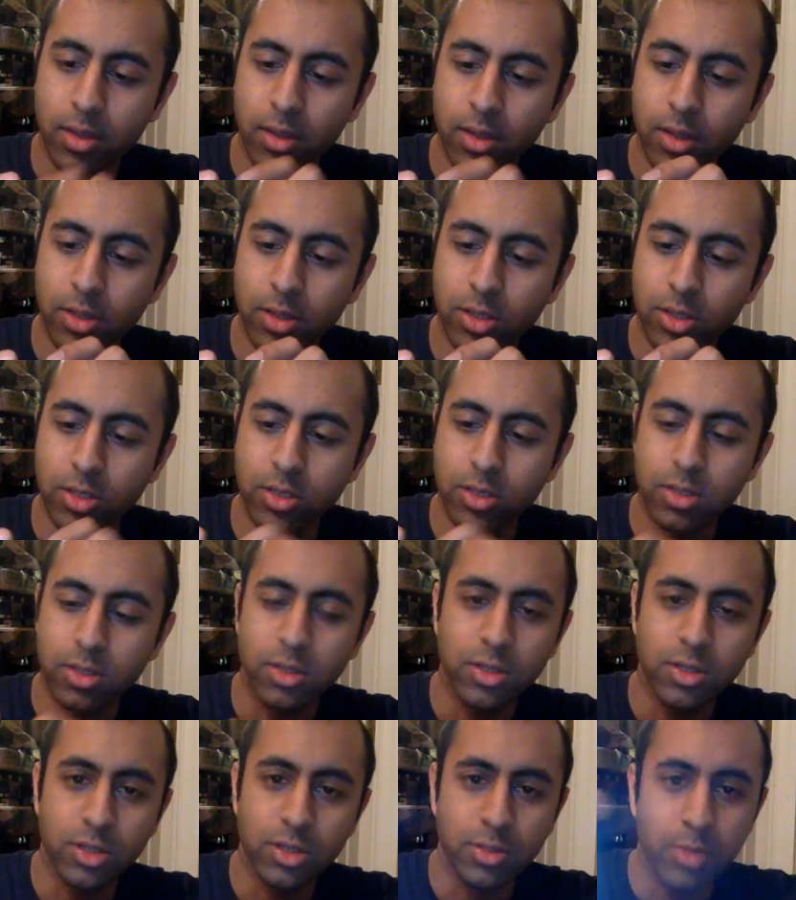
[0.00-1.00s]
it's just
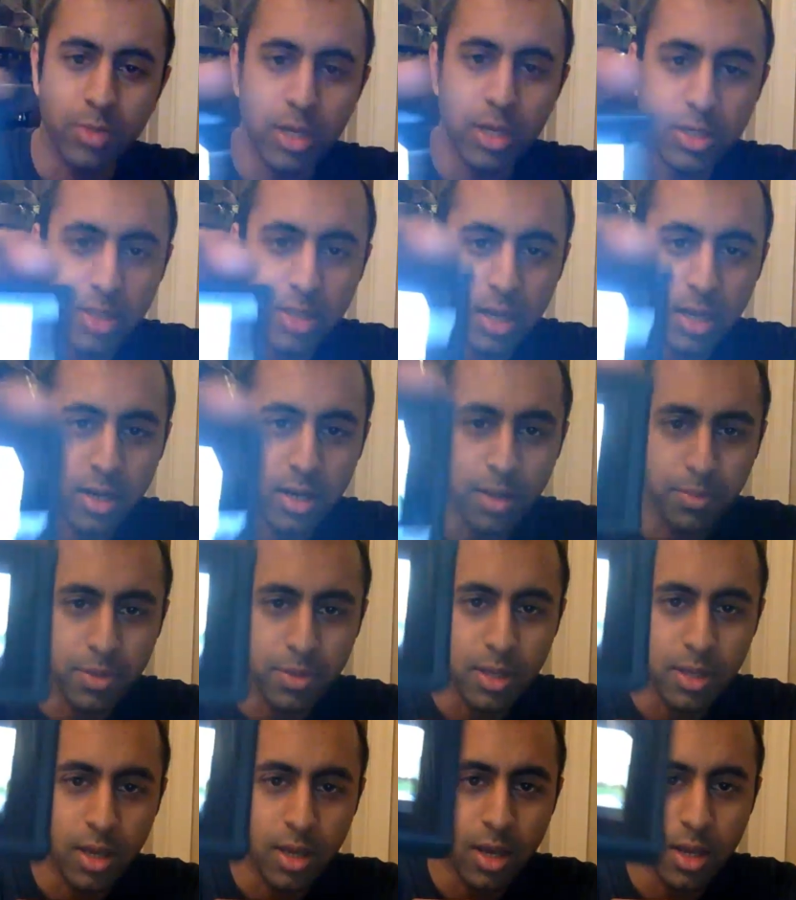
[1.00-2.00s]
this is just me setting up
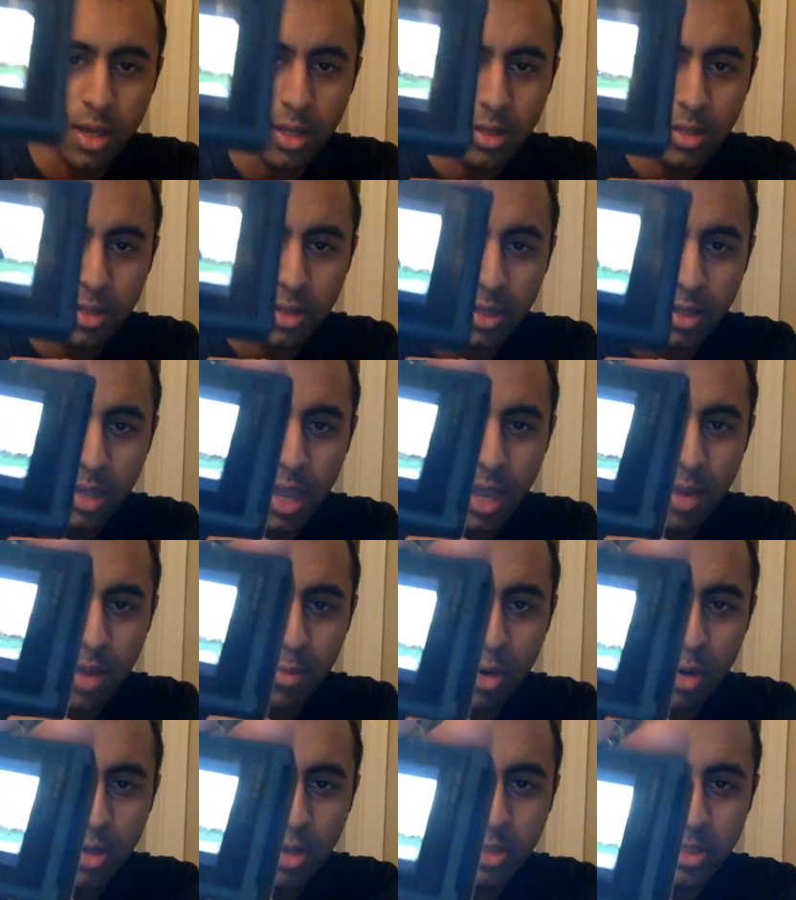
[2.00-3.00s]
the uh, the
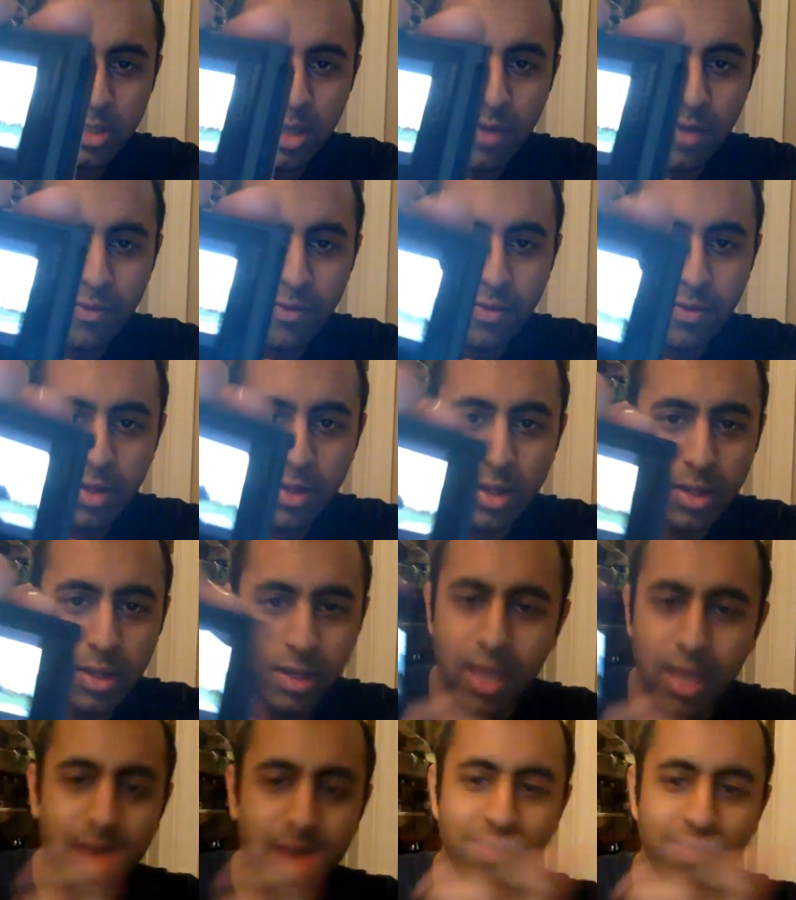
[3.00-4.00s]
camera and stuff.
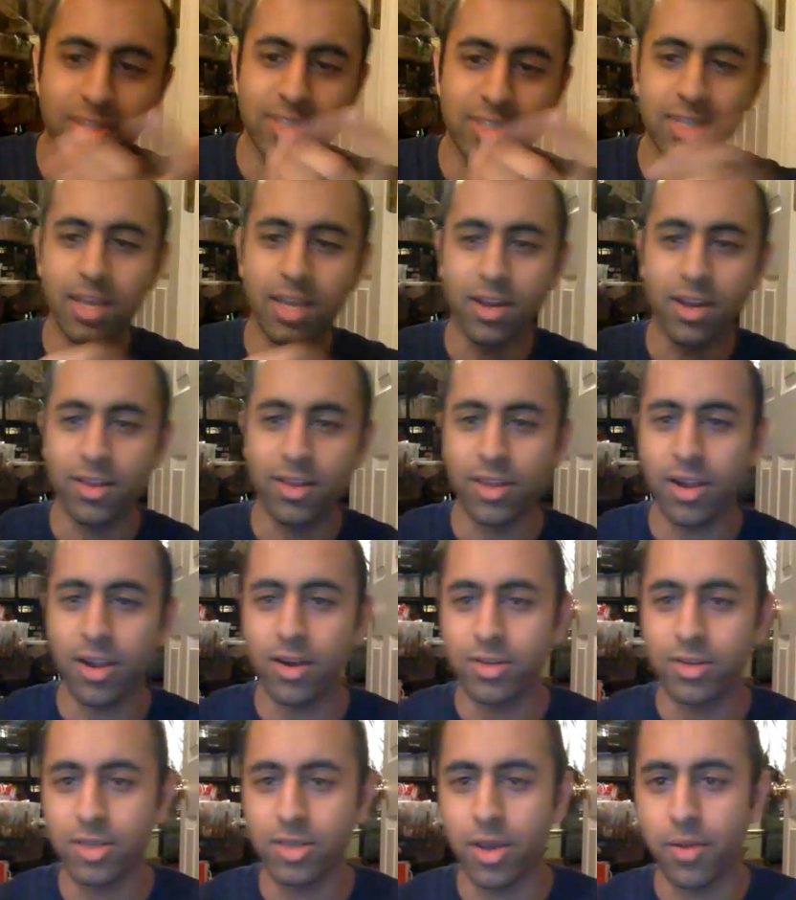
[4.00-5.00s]
Can't even see it on there.
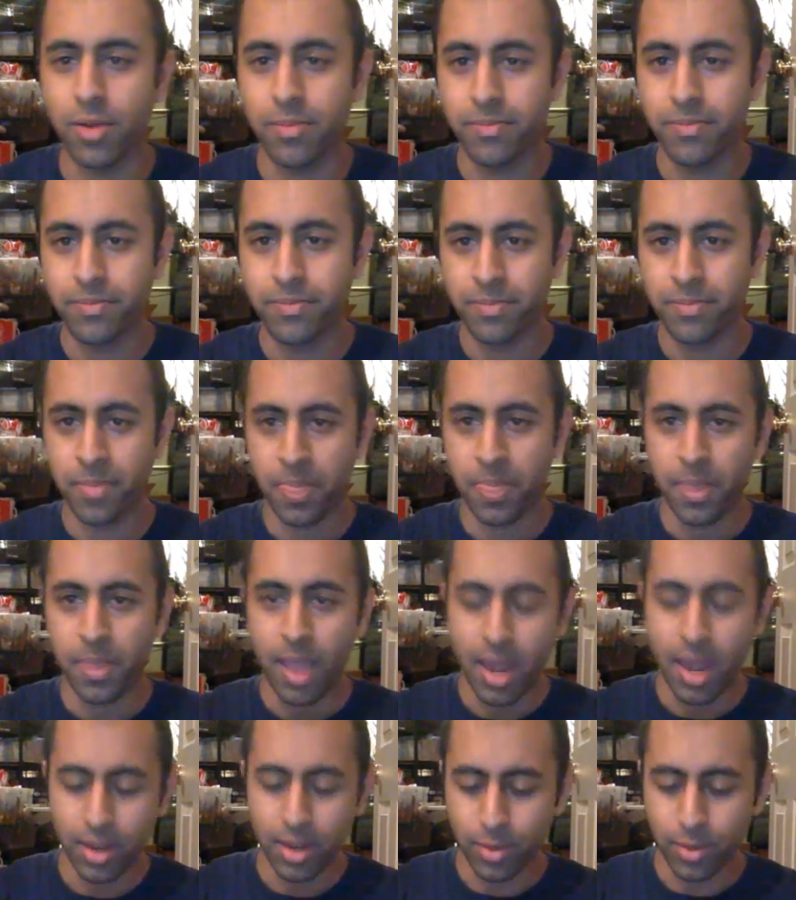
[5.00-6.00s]
So,
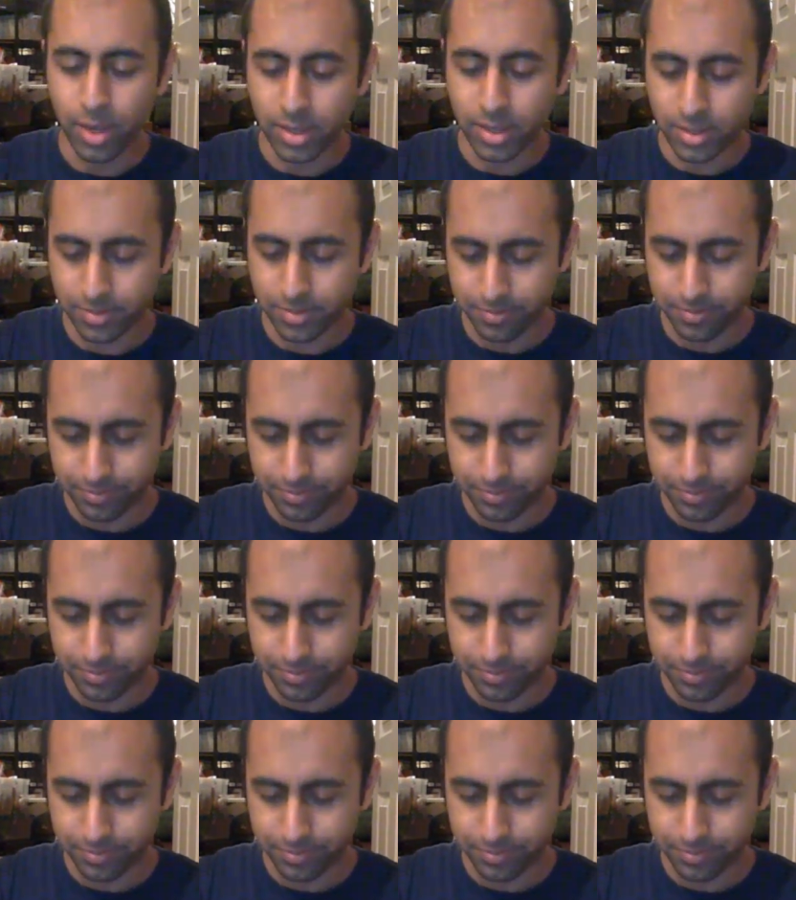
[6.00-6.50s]
anyways,